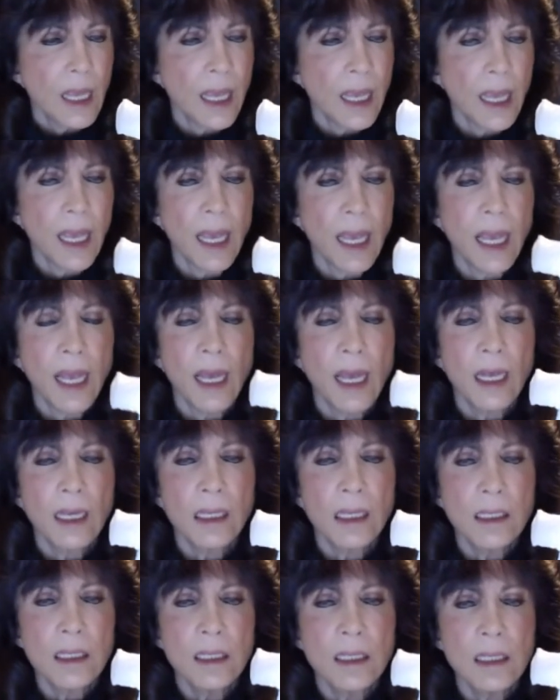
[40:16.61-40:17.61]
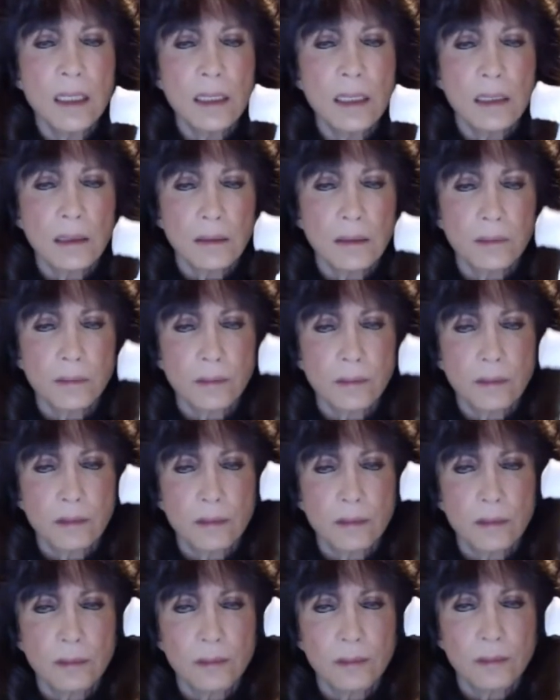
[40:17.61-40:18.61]
And
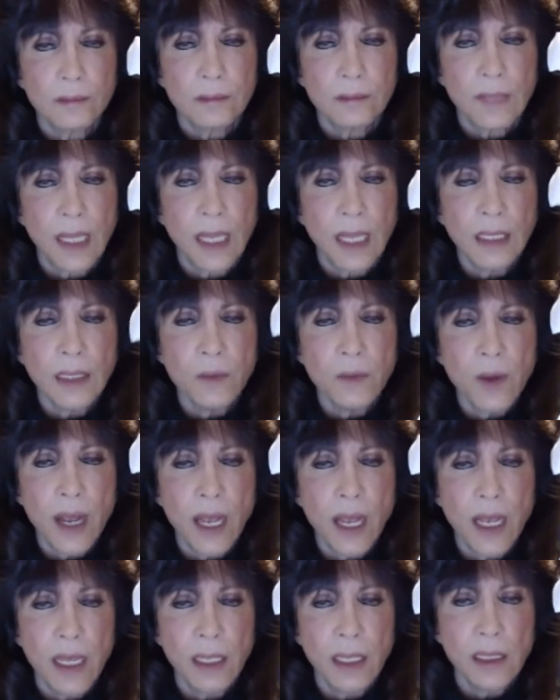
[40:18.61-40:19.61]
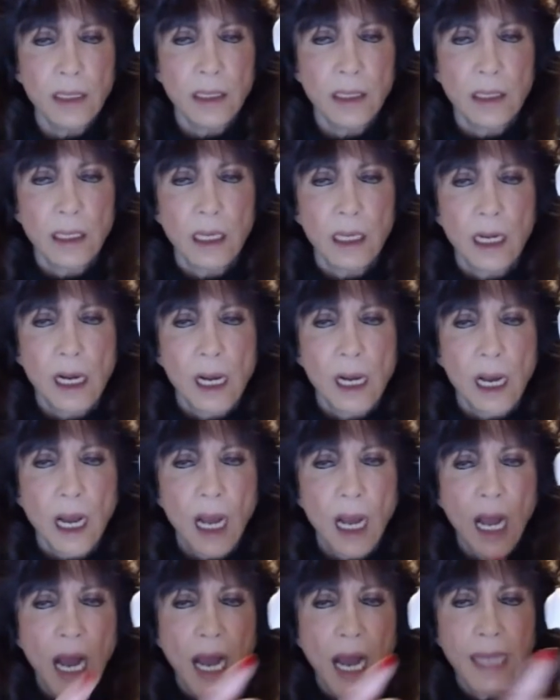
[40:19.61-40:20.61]
anyway,
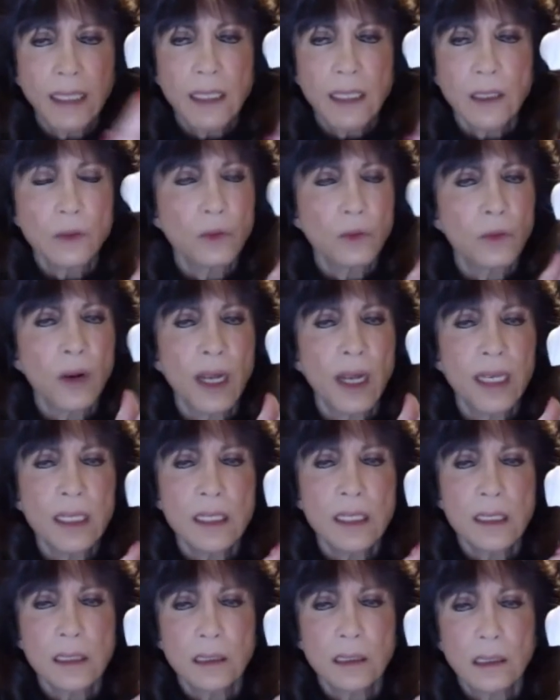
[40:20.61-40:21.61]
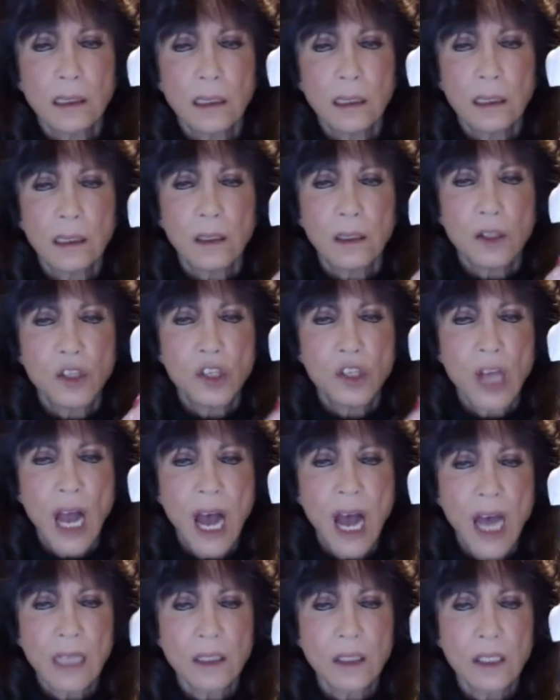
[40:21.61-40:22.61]
I can write
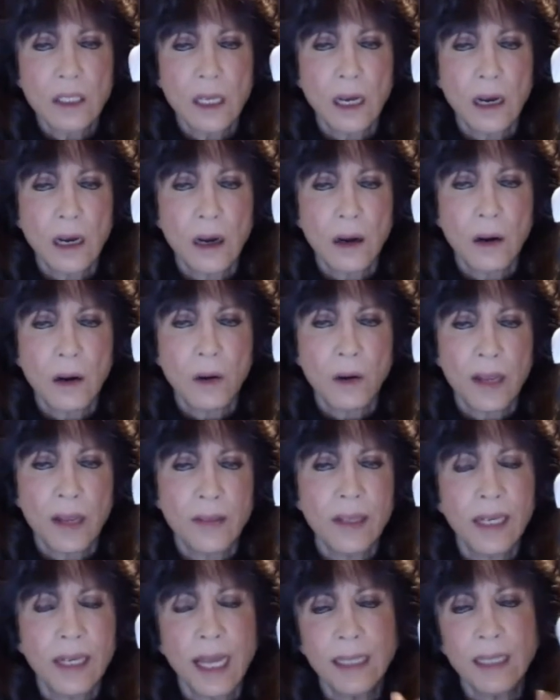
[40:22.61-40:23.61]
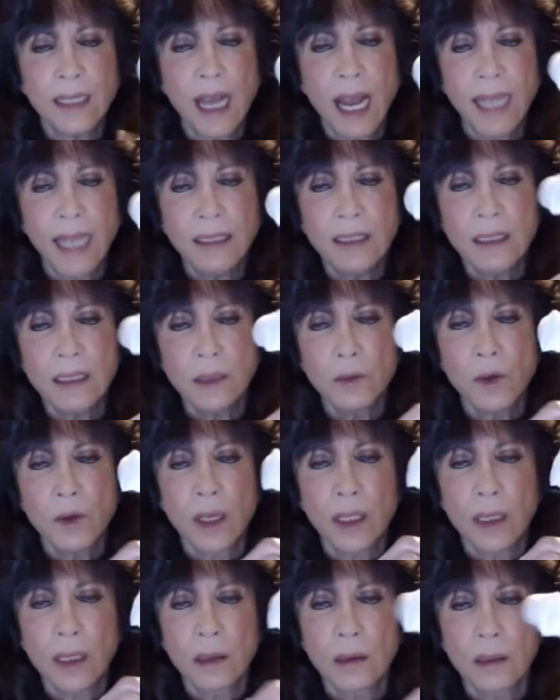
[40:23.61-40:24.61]
John Doe, and then I didn't
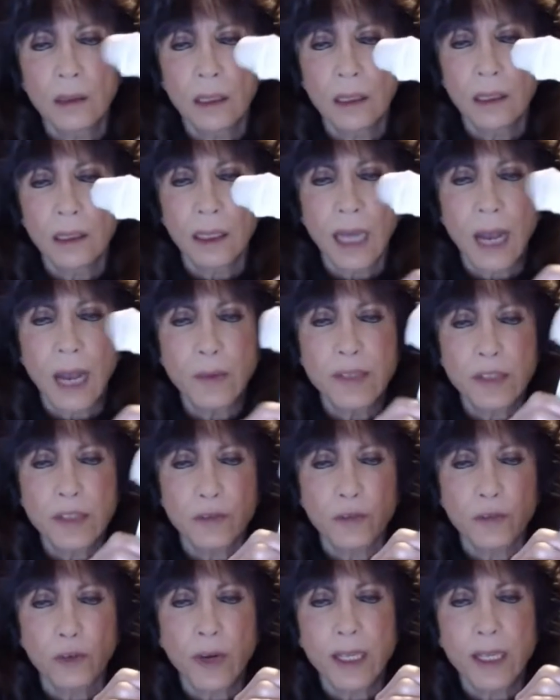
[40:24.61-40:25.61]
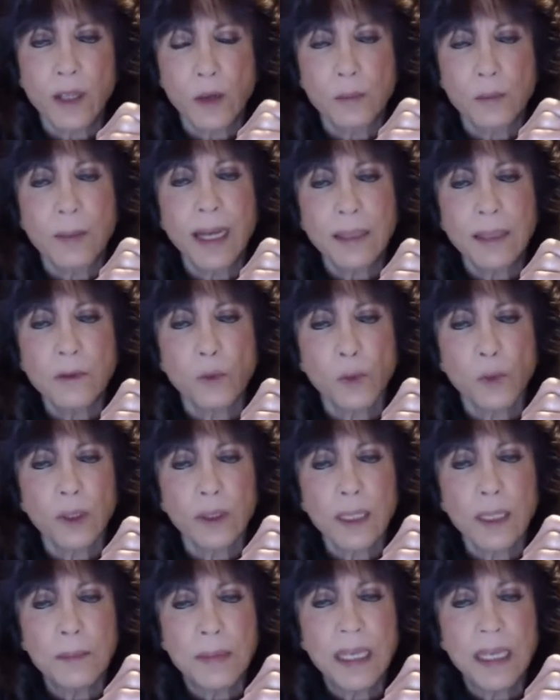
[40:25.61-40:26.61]
want to, I was afraid there might
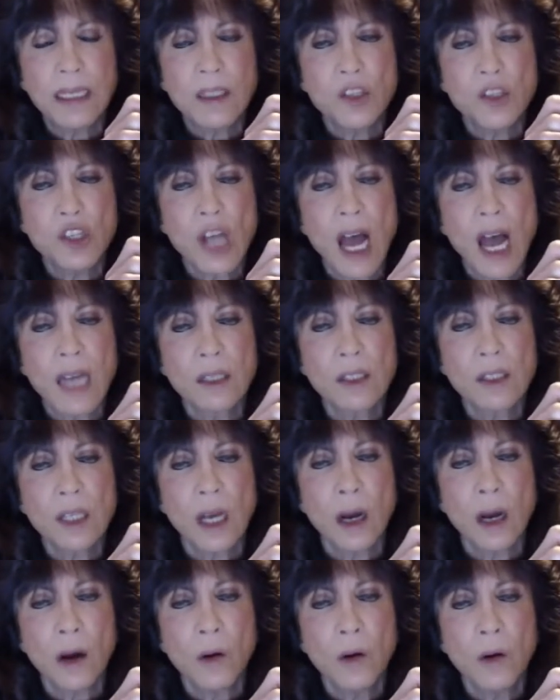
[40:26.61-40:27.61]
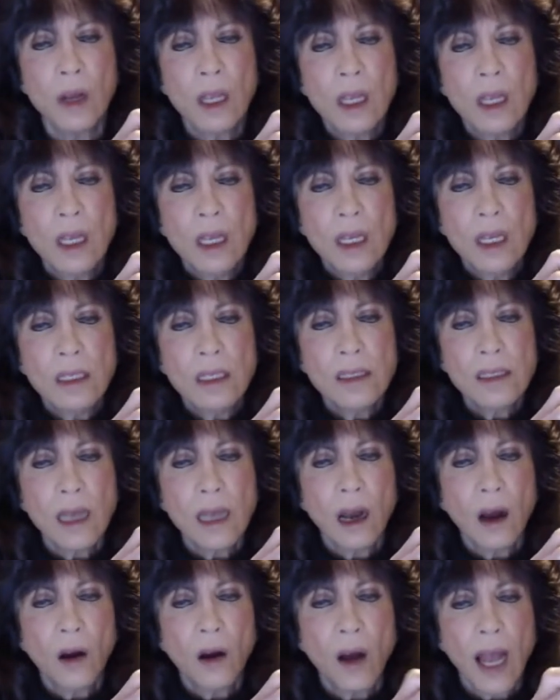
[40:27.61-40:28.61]
really be a John Doe. So
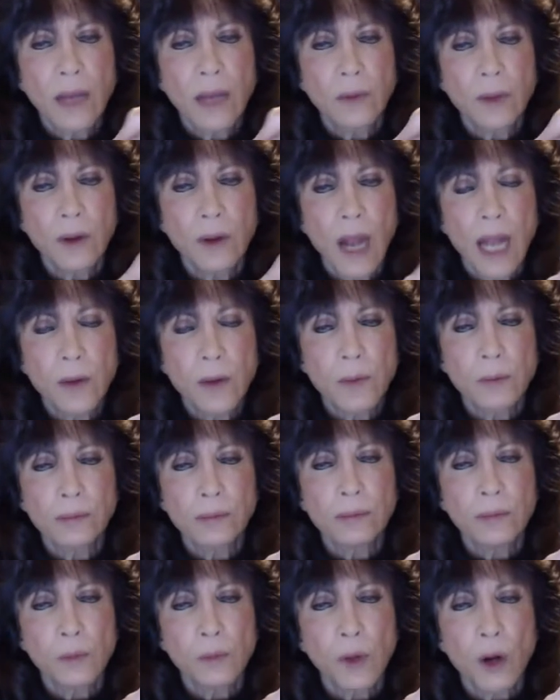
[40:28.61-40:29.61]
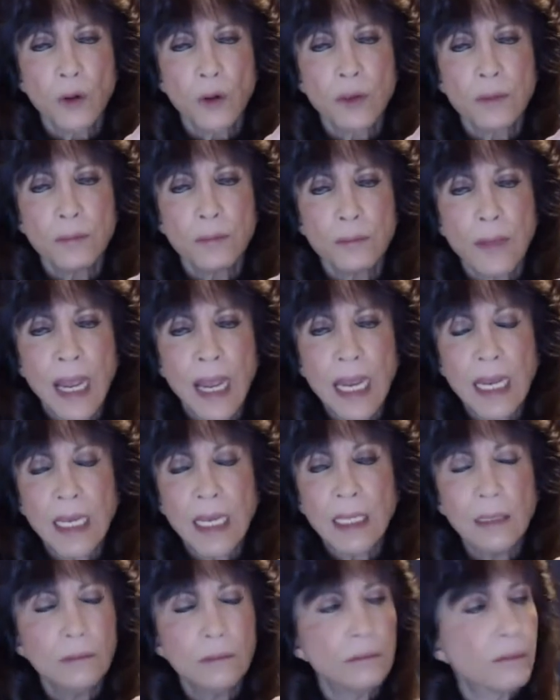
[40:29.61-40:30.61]
I wrote
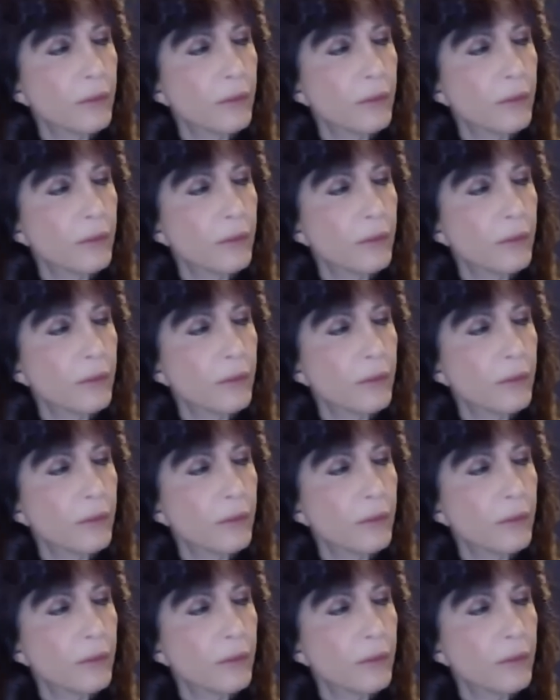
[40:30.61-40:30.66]
May